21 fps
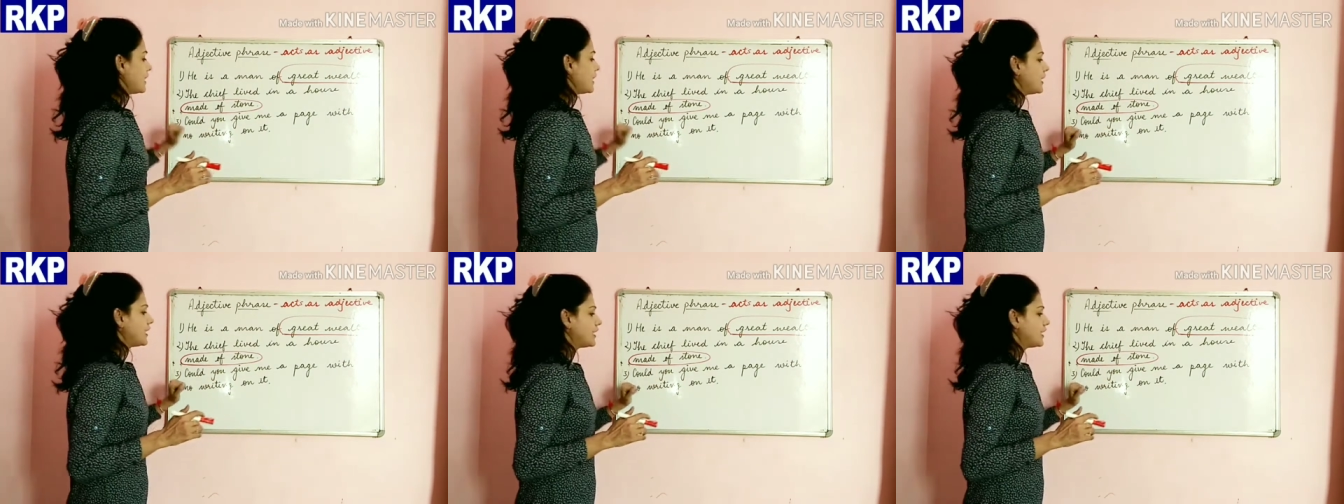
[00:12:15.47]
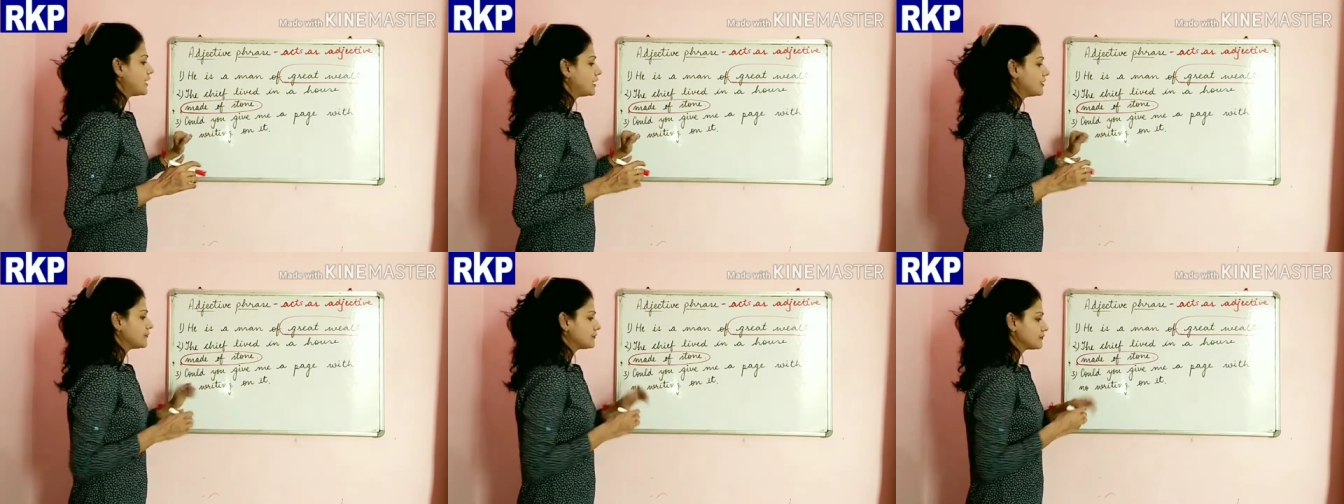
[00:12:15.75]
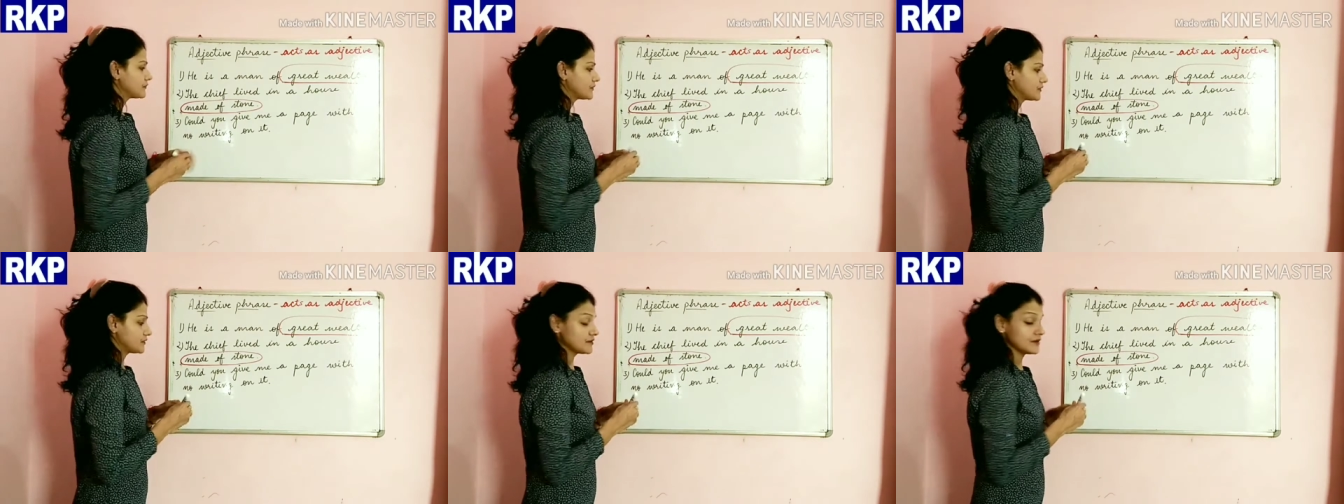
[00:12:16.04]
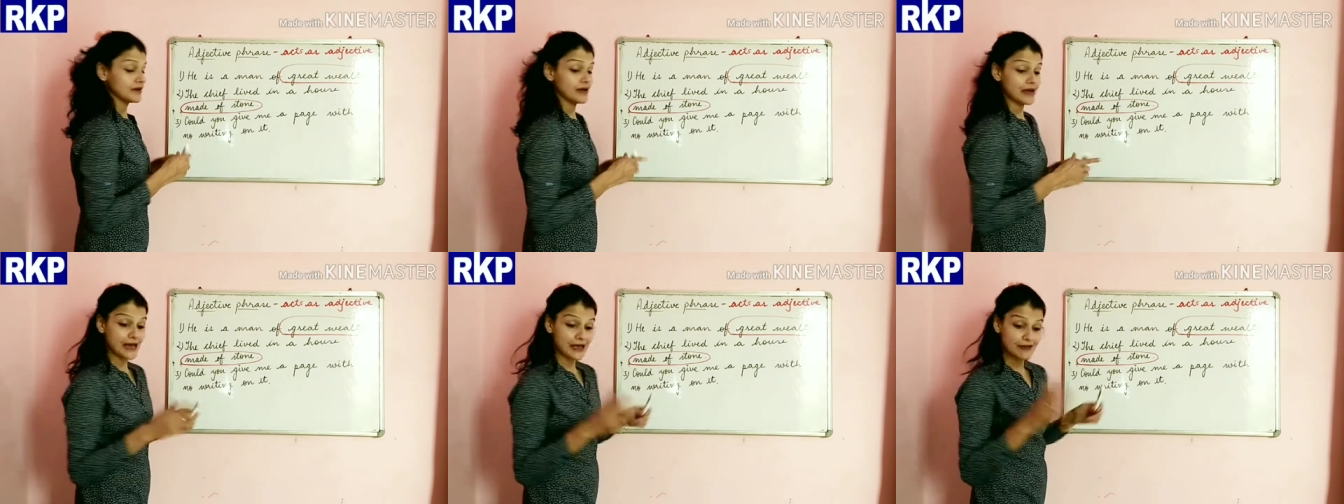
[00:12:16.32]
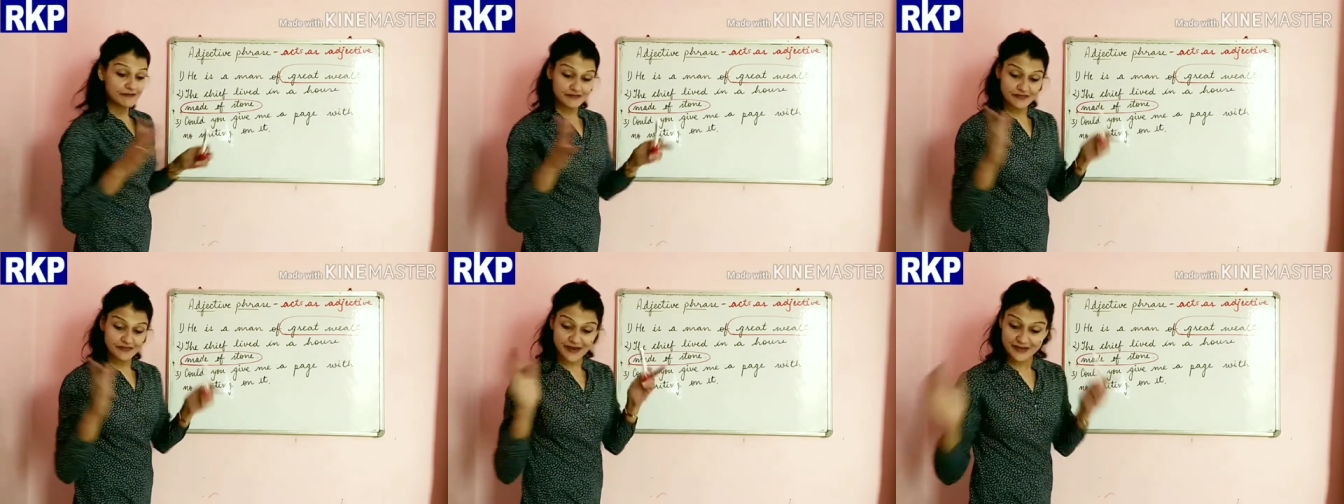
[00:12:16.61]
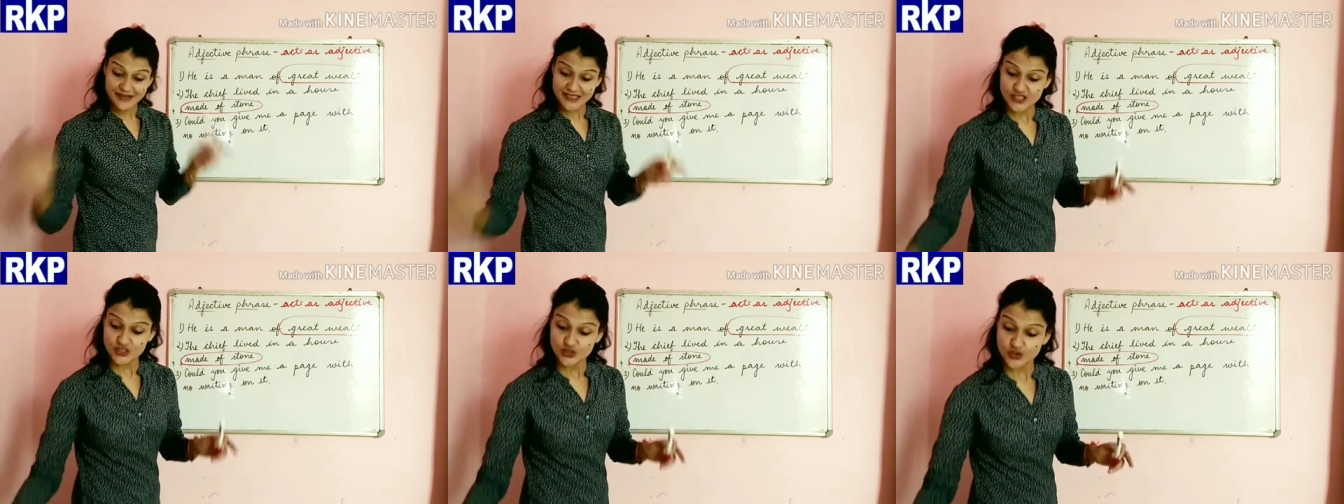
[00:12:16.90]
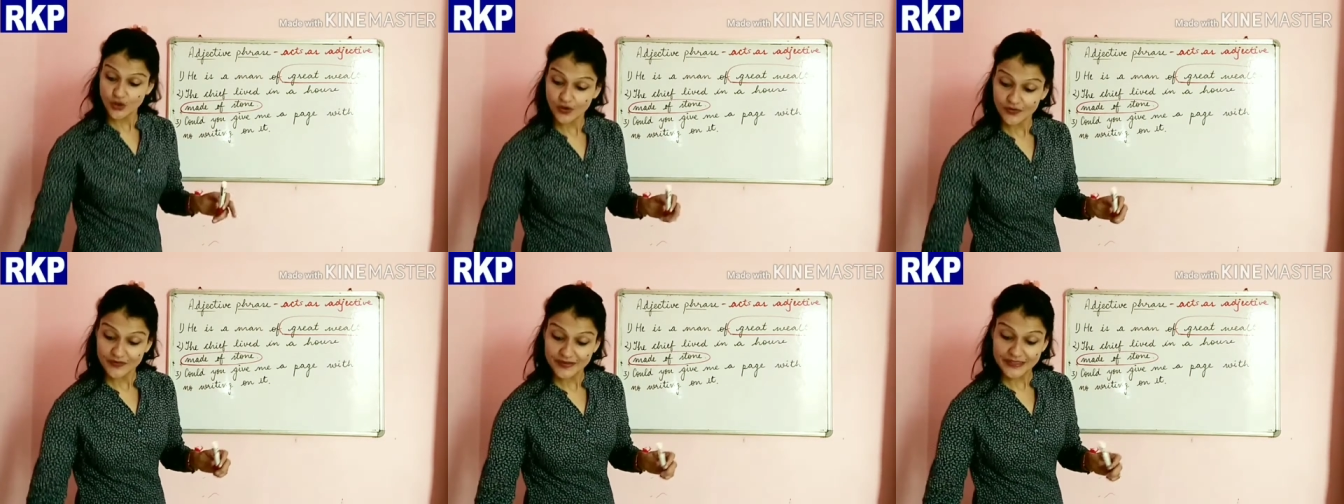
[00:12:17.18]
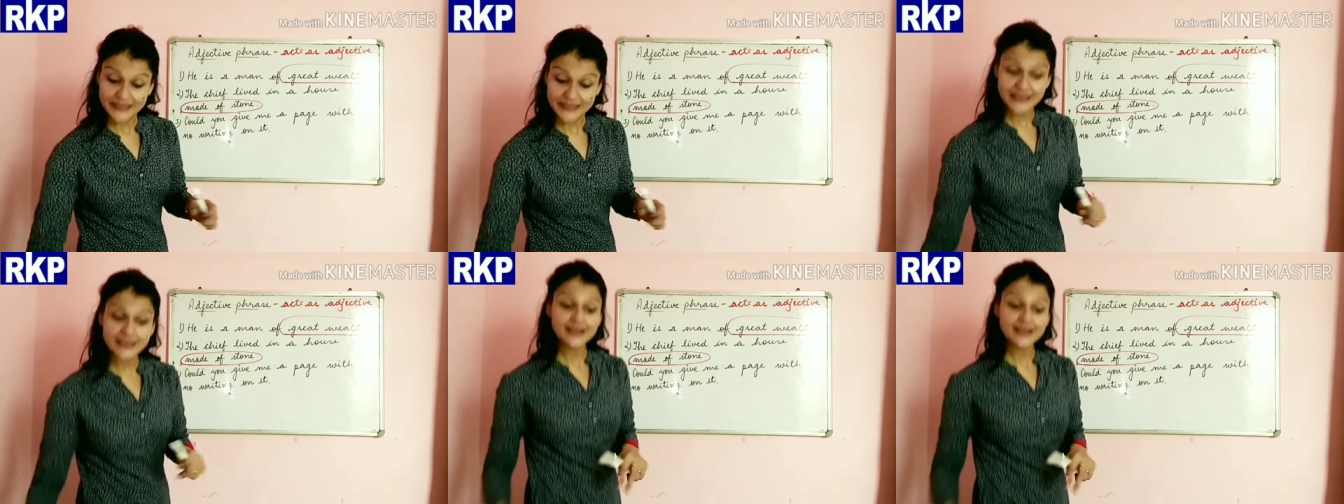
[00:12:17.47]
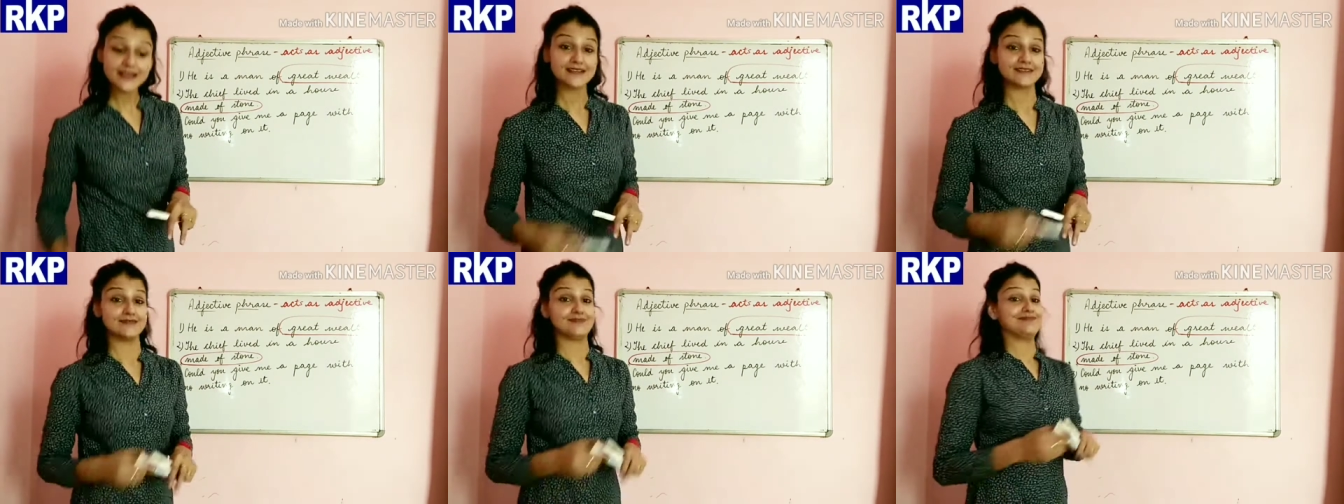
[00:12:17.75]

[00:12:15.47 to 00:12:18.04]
I'm very sorry,